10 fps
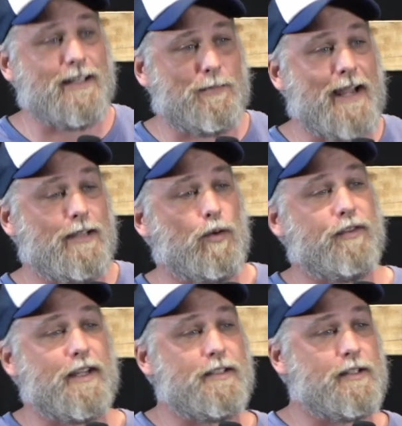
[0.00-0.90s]
is making all
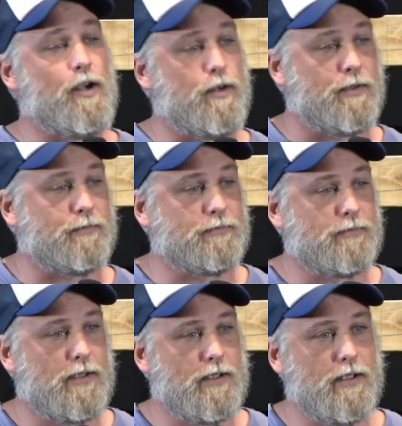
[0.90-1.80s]
things new.
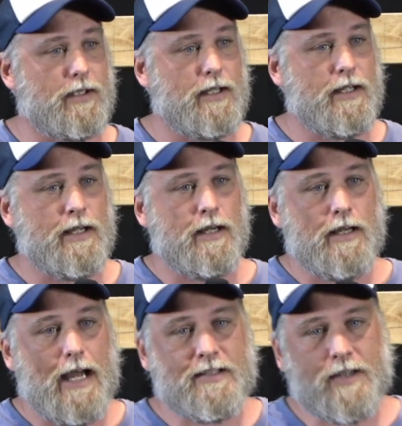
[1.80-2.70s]

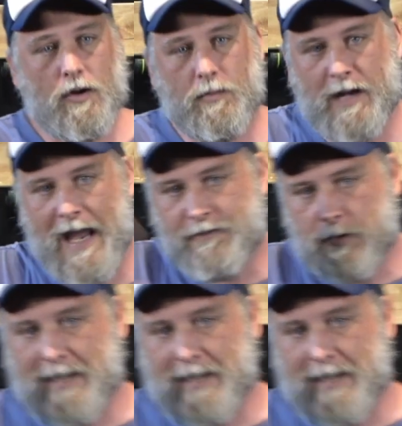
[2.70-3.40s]
And so we have to be